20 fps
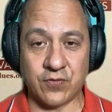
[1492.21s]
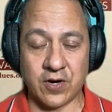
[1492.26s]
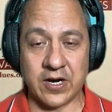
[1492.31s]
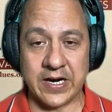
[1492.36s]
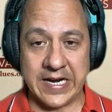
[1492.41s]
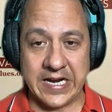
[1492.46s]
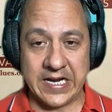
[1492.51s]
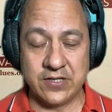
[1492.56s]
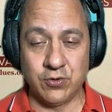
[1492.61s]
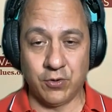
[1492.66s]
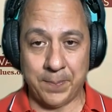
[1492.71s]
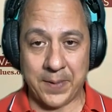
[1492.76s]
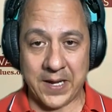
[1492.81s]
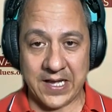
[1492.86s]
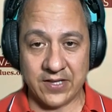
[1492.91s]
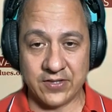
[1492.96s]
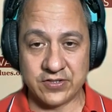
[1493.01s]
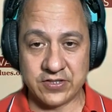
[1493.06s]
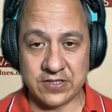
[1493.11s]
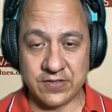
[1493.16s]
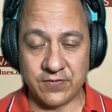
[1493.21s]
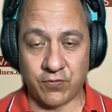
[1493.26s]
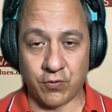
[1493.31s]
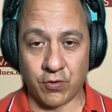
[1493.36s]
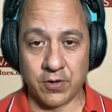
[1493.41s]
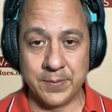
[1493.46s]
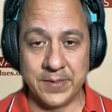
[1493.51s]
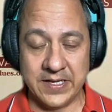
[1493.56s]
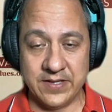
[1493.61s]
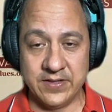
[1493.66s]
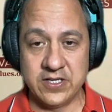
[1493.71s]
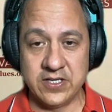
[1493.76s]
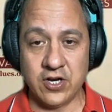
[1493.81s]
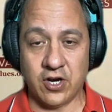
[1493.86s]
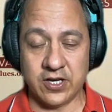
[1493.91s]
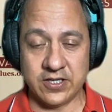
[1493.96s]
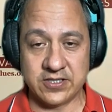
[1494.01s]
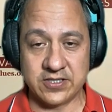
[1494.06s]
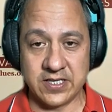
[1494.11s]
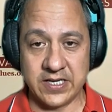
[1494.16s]
our annual policy forum in the
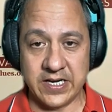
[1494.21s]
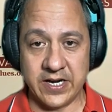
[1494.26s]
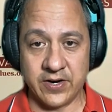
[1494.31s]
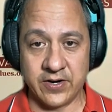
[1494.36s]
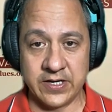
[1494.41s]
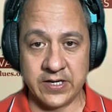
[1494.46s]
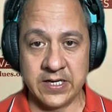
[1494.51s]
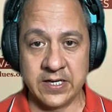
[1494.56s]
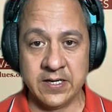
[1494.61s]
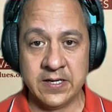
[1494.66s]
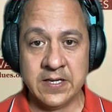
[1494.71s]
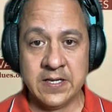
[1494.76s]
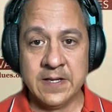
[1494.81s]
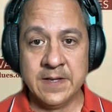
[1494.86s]
Austin area.